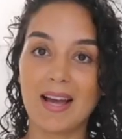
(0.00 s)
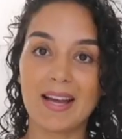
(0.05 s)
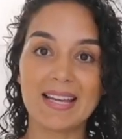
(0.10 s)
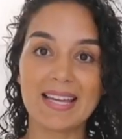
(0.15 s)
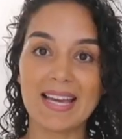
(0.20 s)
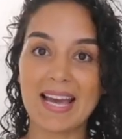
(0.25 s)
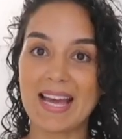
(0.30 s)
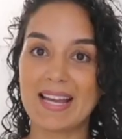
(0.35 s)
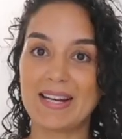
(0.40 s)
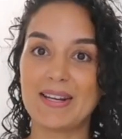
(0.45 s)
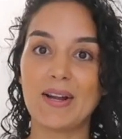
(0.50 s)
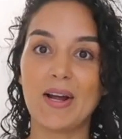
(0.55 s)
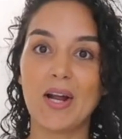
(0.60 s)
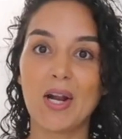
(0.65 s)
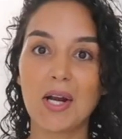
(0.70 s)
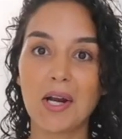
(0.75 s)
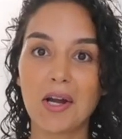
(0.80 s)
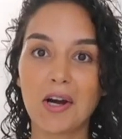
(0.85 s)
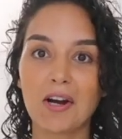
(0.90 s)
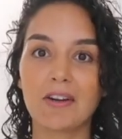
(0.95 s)
Again,
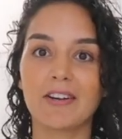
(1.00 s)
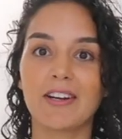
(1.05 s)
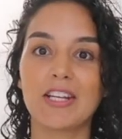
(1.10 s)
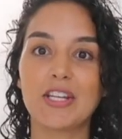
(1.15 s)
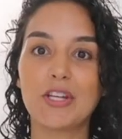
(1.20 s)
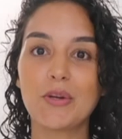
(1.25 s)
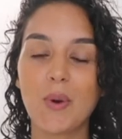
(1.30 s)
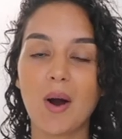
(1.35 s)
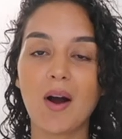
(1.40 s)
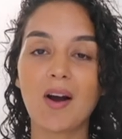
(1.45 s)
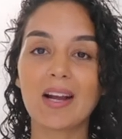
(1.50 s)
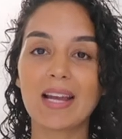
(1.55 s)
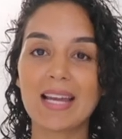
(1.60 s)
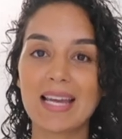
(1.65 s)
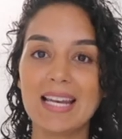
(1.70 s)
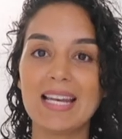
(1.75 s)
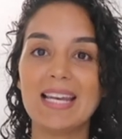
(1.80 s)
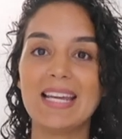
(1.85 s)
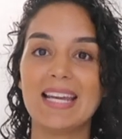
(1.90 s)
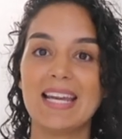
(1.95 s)
Halara, you are
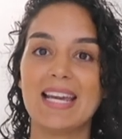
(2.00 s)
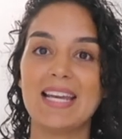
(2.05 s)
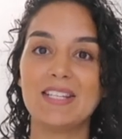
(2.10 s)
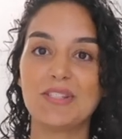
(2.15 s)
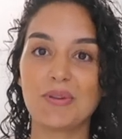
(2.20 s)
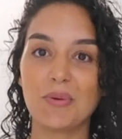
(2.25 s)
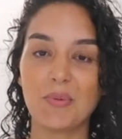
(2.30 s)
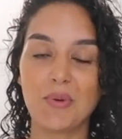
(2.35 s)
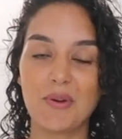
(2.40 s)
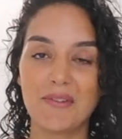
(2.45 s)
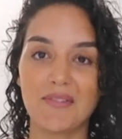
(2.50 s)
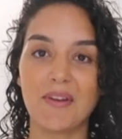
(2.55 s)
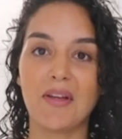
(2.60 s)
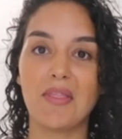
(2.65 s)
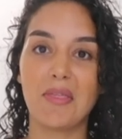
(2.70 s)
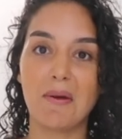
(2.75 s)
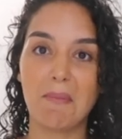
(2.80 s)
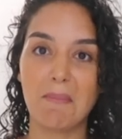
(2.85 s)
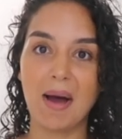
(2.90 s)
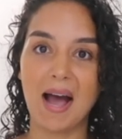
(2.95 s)
killing it
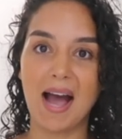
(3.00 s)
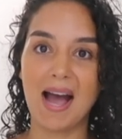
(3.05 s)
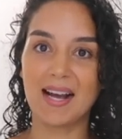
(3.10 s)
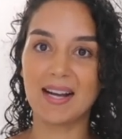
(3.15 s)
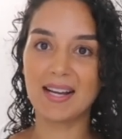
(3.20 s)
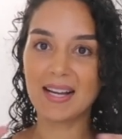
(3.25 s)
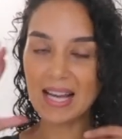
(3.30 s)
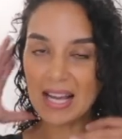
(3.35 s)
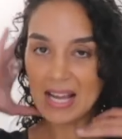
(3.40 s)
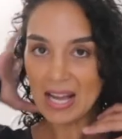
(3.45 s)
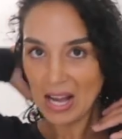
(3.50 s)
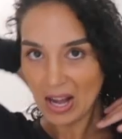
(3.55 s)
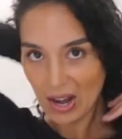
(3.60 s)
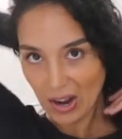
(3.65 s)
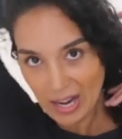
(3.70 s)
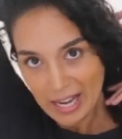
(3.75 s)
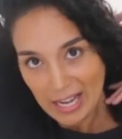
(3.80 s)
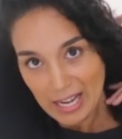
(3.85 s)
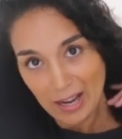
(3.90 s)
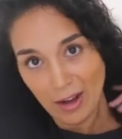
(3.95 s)
with the back.
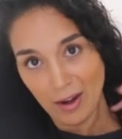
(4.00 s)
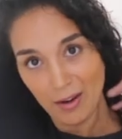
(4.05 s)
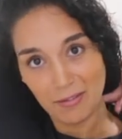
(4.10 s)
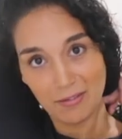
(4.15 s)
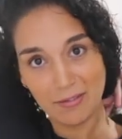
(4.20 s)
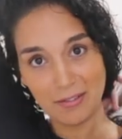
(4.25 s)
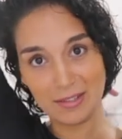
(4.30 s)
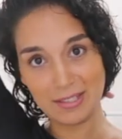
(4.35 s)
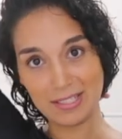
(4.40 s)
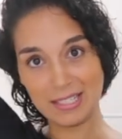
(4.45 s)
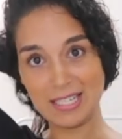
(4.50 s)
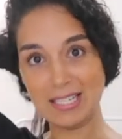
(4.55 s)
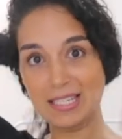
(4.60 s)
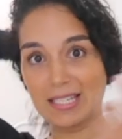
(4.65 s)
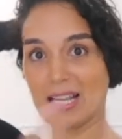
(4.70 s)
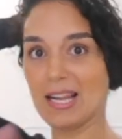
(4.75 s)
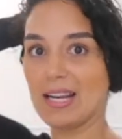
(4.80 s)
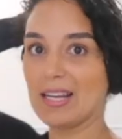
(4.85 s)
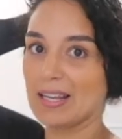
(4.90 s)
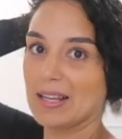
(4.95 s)
I love
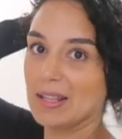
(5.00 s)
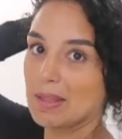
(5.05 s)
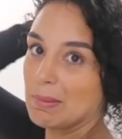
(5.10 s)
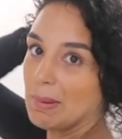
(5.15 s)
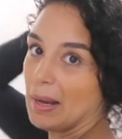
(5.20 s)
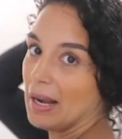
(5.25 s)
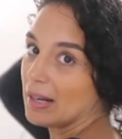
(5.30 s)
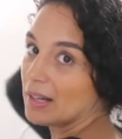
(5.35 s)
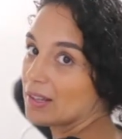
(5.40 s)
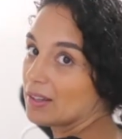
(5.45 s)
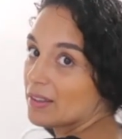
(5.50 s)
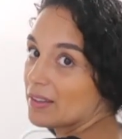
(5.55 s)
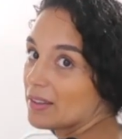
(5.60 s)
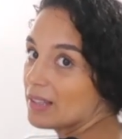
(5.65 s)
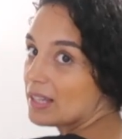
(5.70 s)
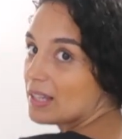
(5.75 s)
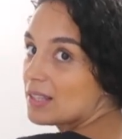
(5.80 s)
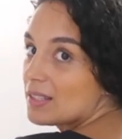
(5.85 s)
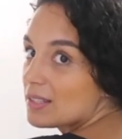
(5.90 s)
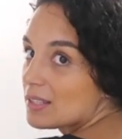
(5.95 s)
detailing at the back, look at
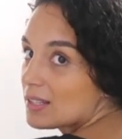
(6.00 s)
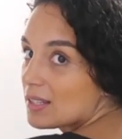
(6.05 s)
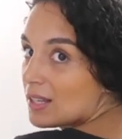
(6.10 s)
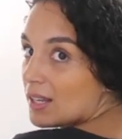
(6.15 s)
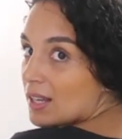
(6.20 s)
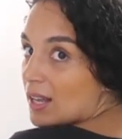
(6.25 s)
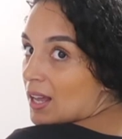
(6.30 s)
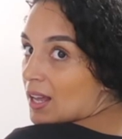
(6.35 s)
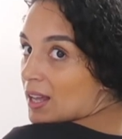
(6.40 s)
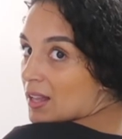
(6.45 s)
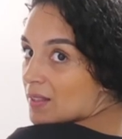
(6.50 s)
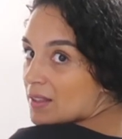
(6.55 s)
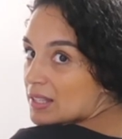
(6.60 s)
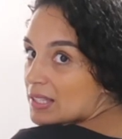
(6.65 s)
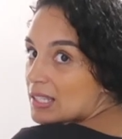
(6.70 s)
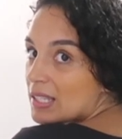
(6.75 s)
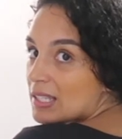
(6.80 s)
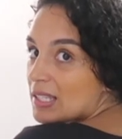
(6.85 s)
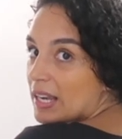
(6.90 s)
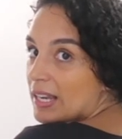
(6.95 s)
this.
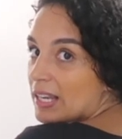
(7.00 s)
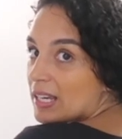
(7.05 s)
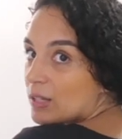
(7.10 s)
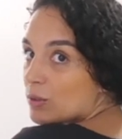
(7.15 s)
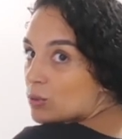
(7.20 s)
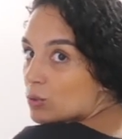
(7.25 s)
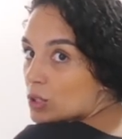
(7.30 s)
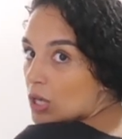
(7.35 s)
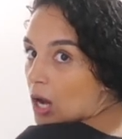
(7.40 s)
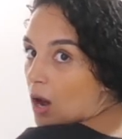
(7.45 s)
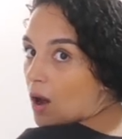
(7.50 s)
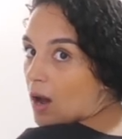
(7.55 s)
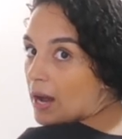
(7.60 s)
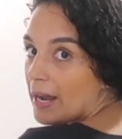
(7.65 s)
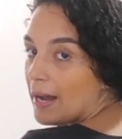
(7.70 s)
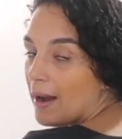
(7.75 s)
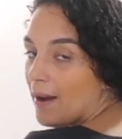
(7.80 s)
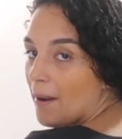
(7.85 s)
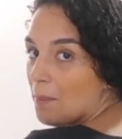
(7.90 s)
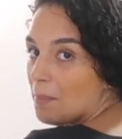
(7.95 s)
This is like a little
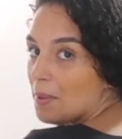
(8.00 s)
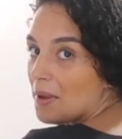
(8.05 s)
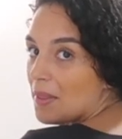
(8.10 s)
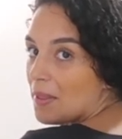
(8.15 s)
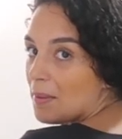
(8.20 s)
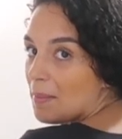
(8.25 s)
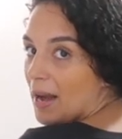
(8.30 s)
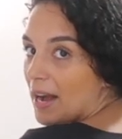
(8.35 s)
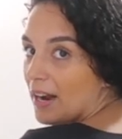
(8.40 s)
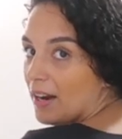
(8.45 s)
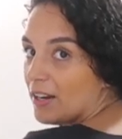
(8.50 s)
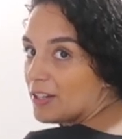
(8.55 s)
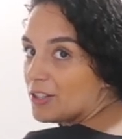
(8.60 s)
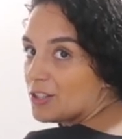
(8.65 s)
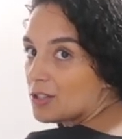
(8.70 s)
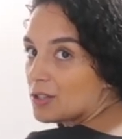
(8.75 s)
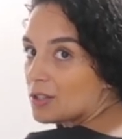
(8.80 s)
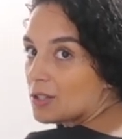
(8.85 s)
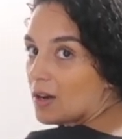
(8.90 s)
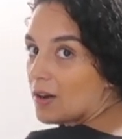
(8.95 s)
tie up at the back. I
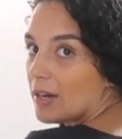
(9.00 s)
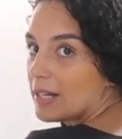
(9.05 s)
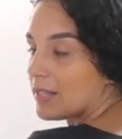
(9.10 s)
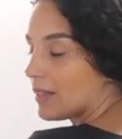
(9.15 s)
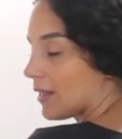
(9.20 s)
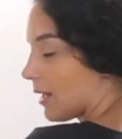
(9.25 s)
just tied